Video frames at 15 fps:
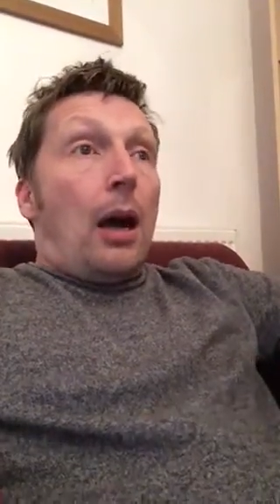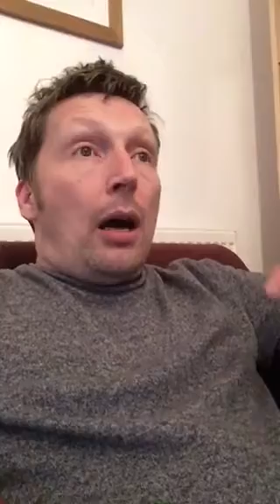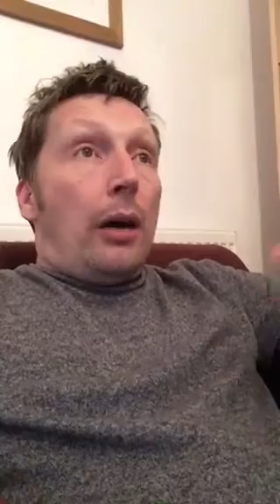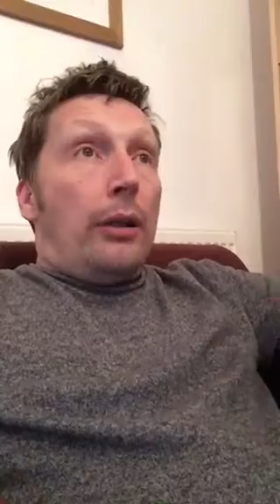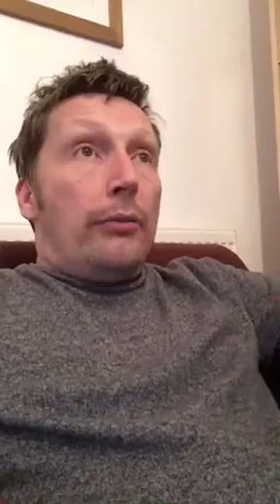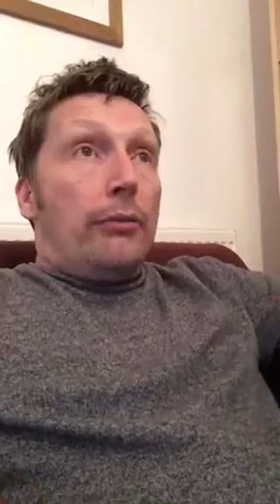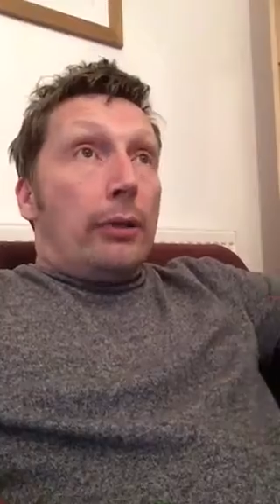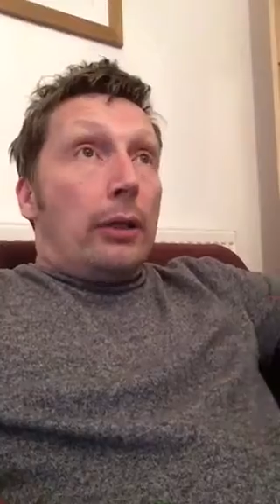
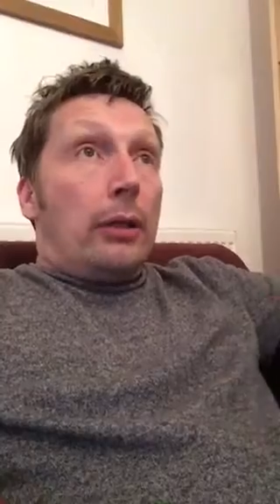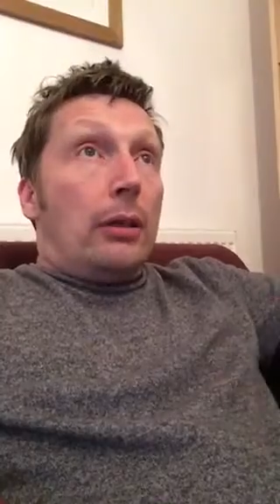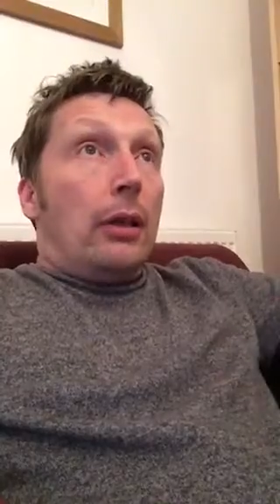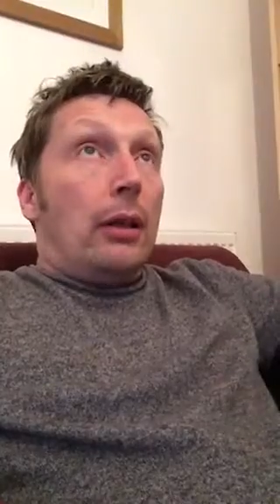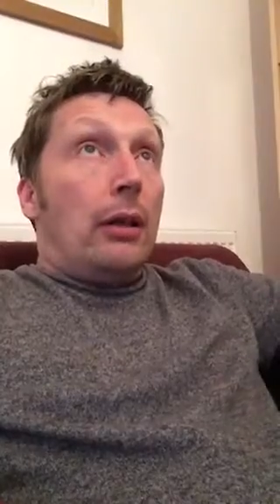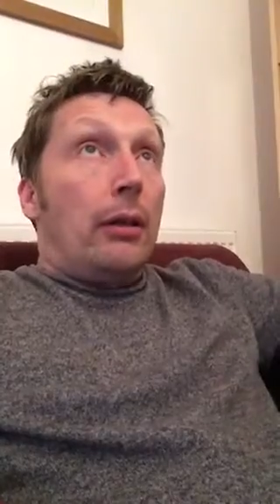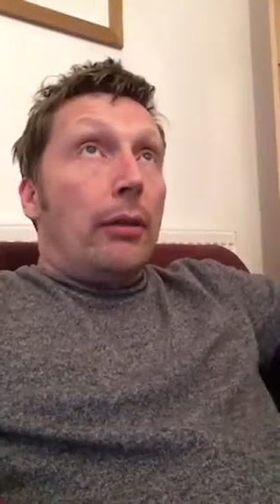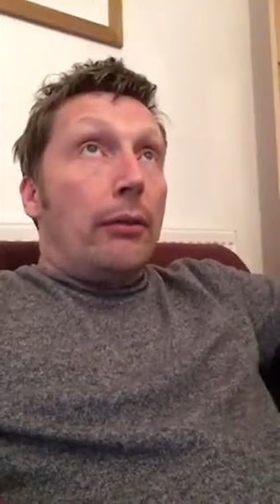I've written
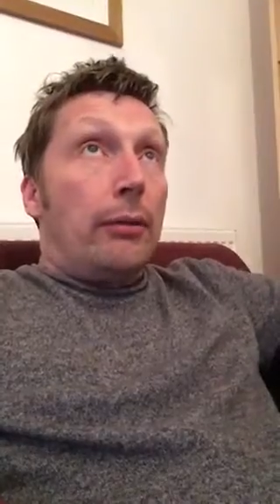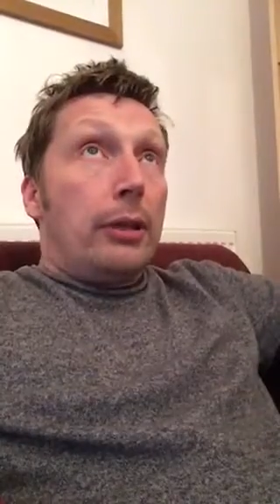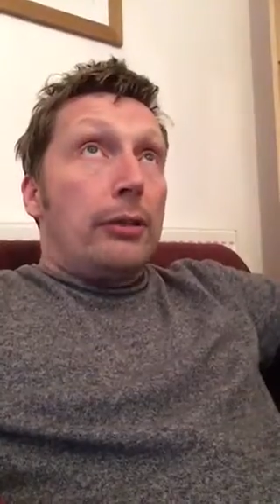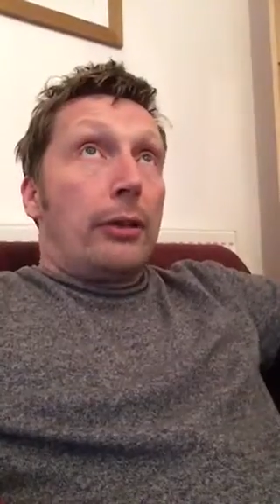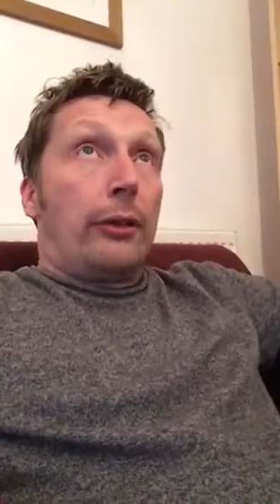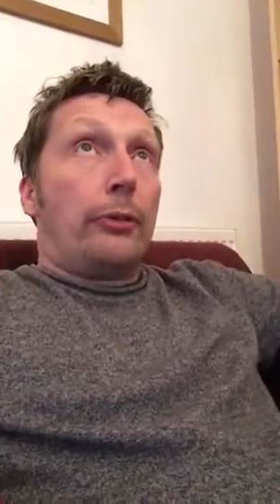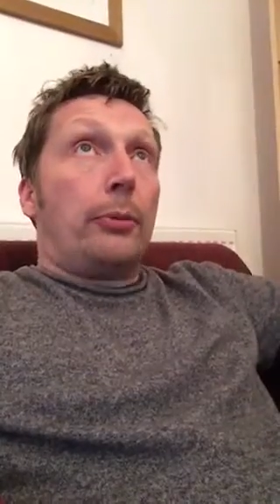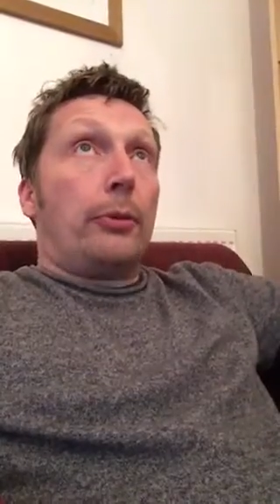3
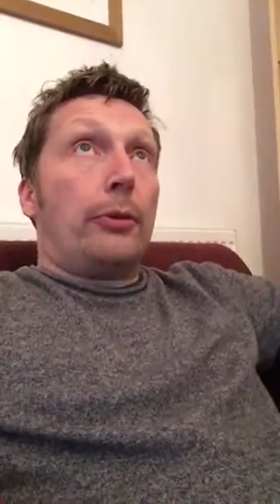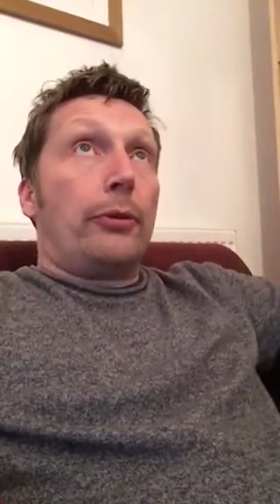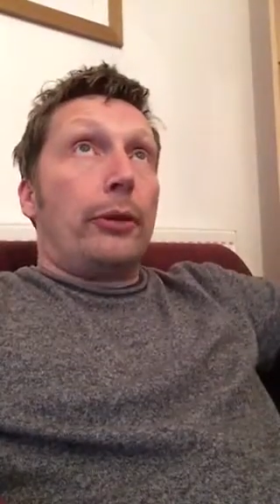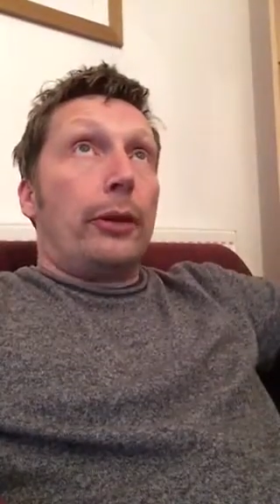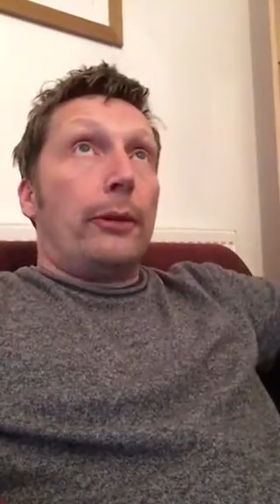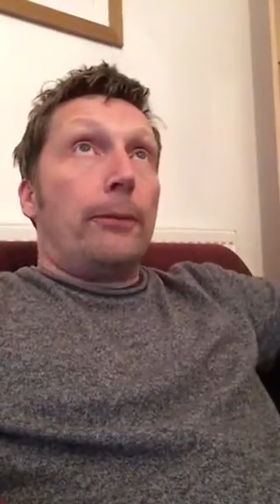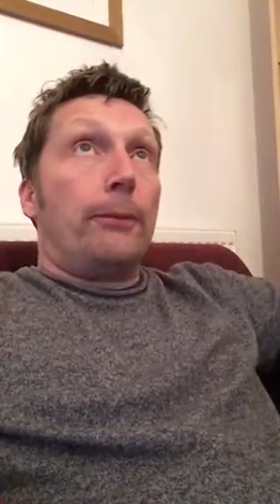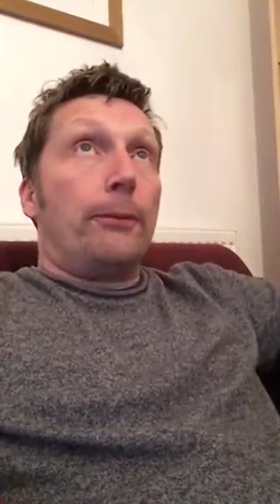textbooks now,